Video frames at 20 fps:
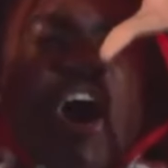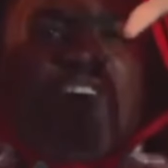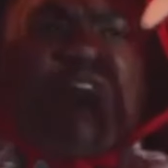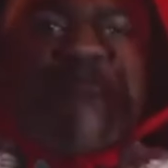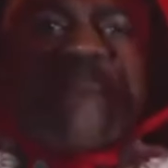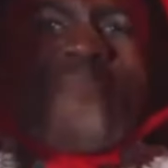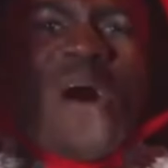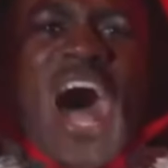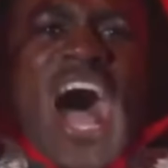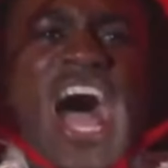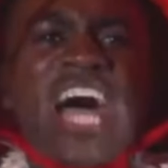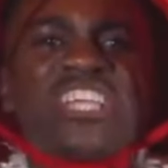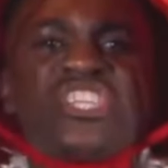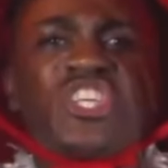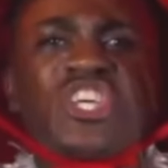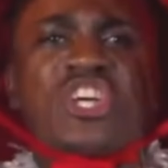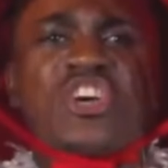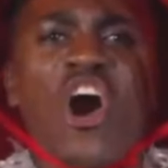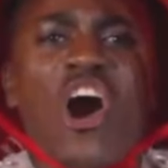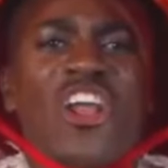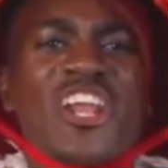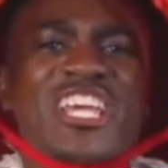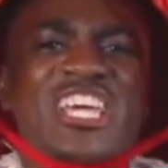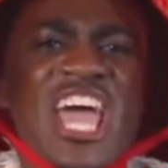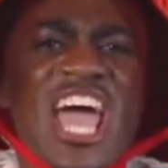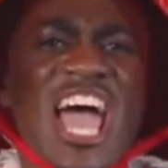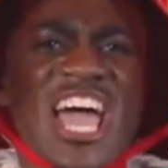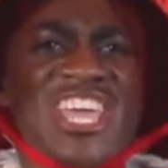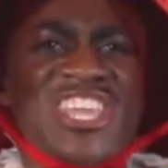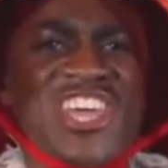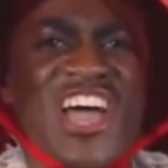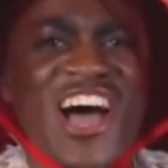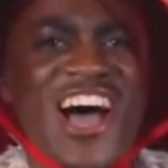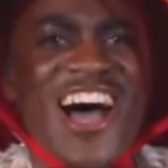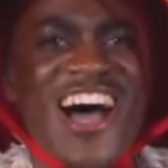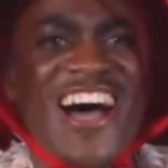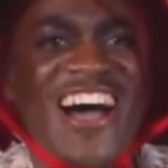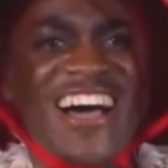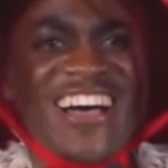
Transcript: magical Kenya.